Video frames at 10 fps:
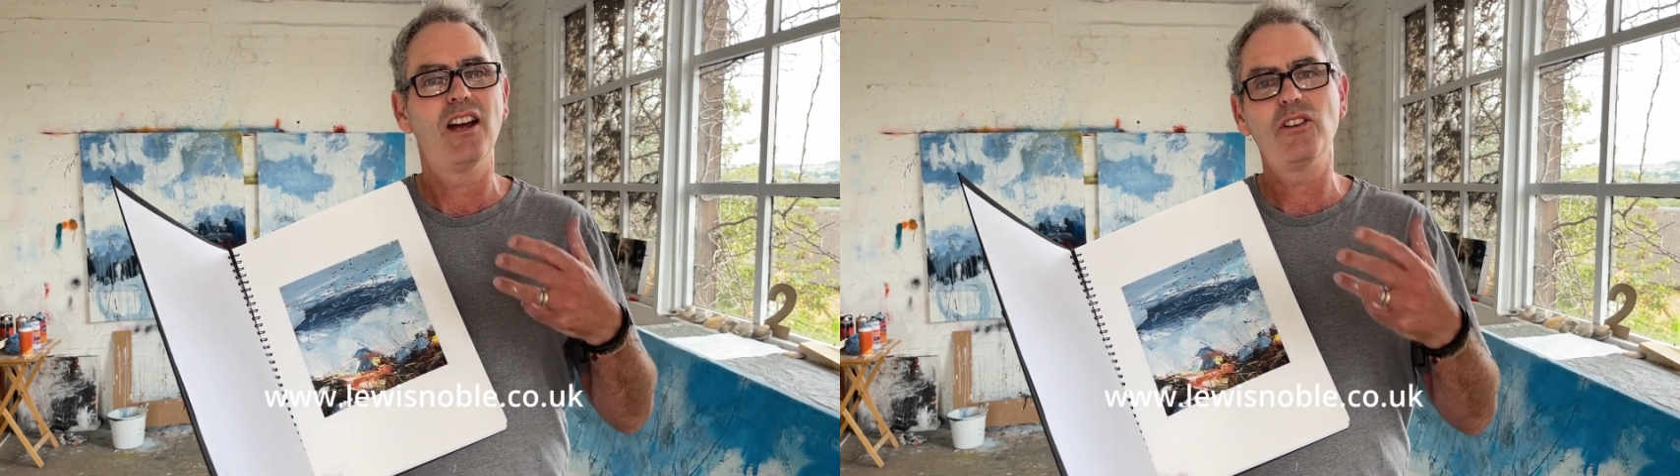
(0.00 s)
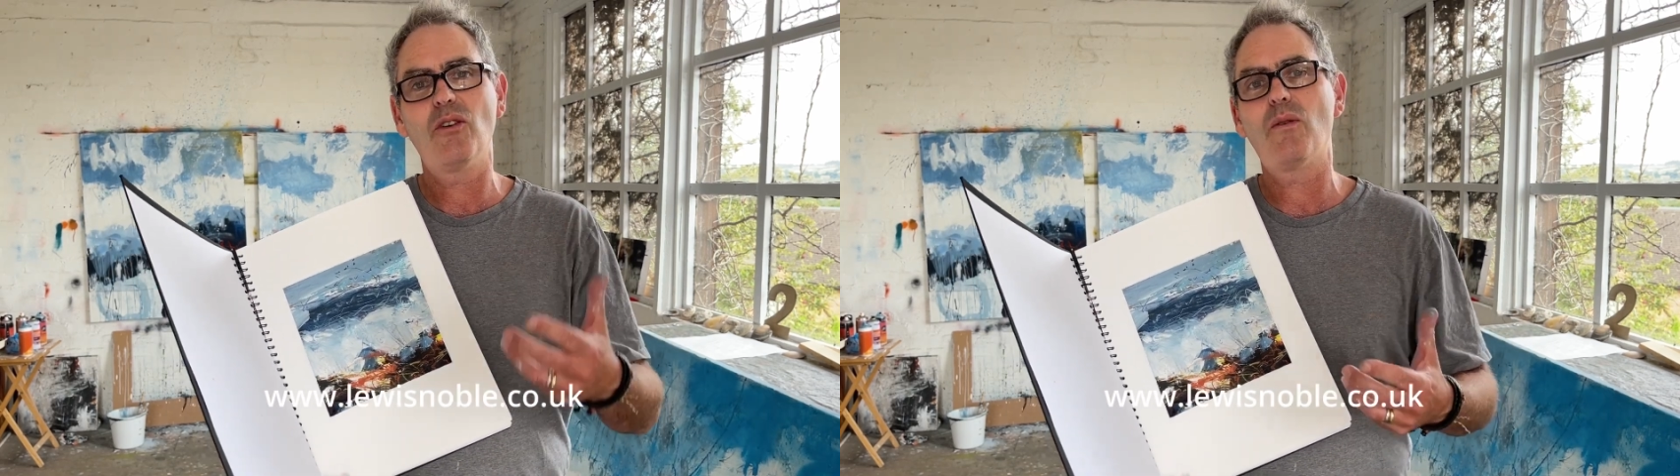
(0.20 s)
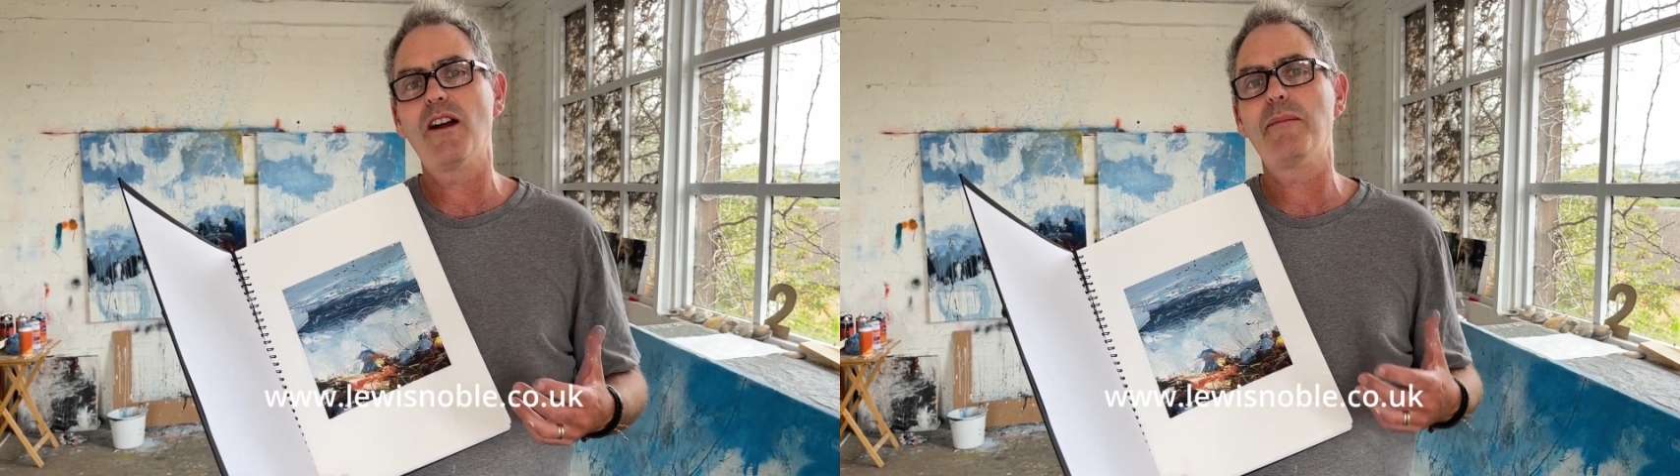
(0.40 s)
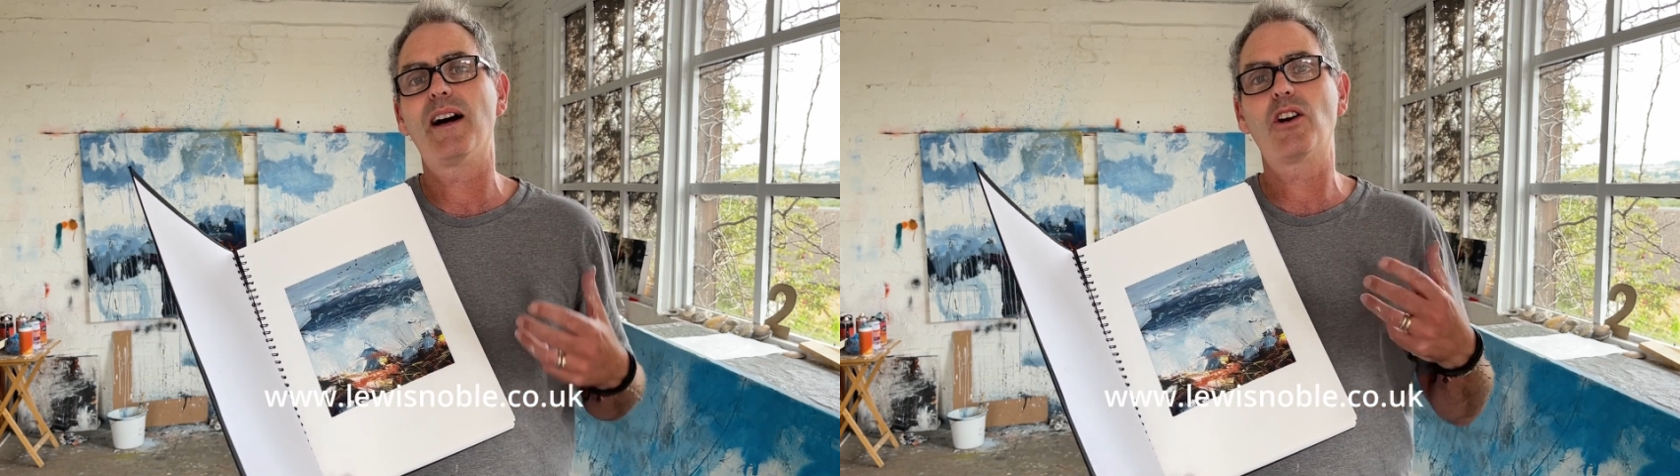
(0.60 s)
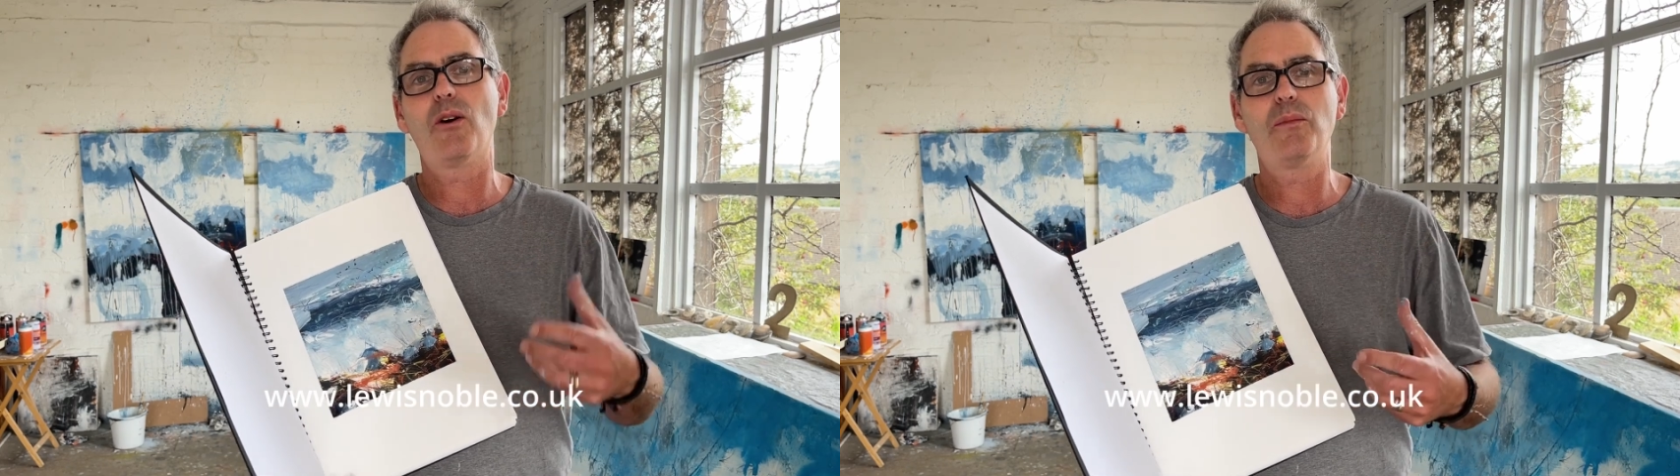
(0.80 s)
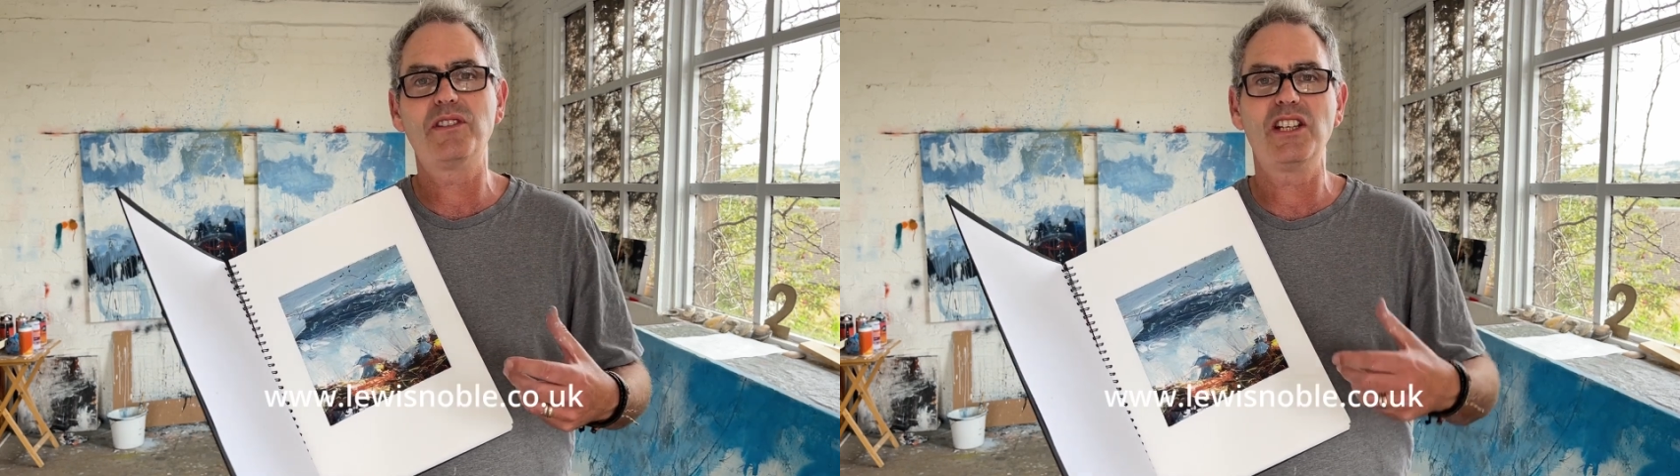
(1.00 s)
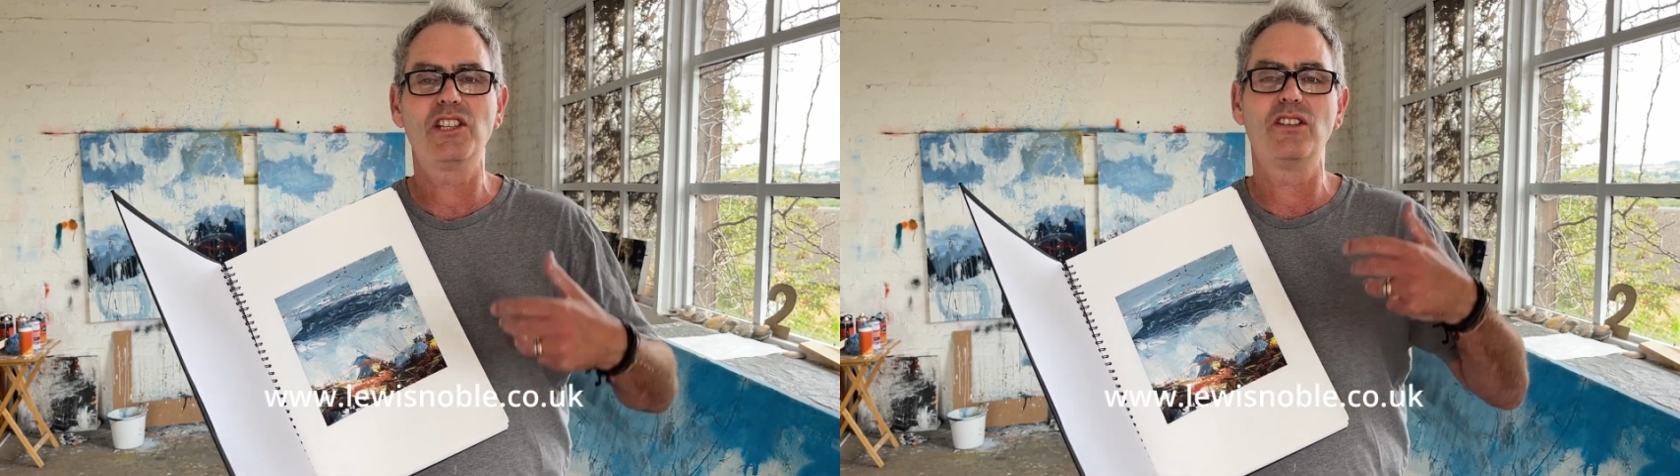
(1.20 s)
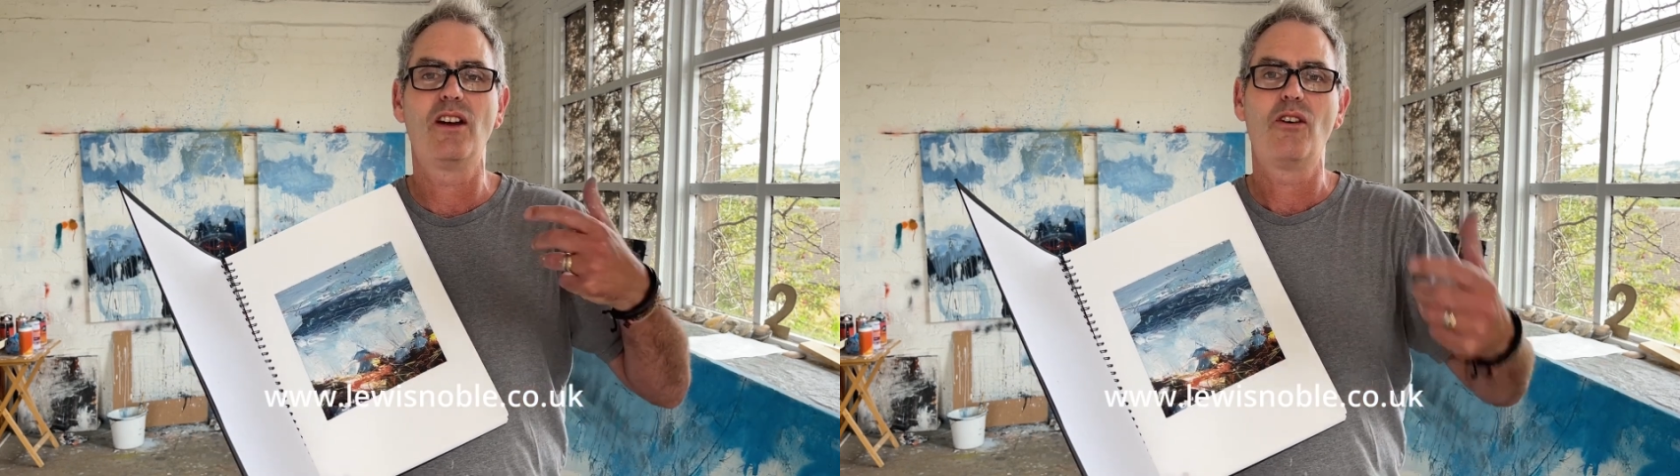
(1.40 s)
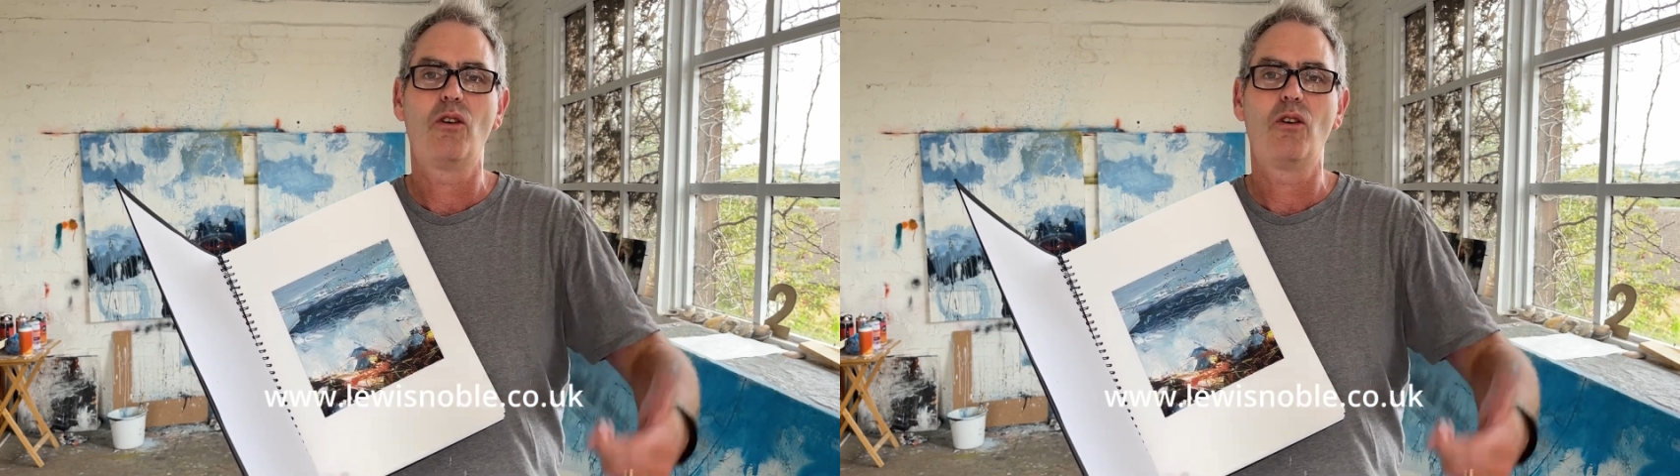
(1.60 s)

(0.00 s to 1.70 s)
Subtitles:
and not worry about composition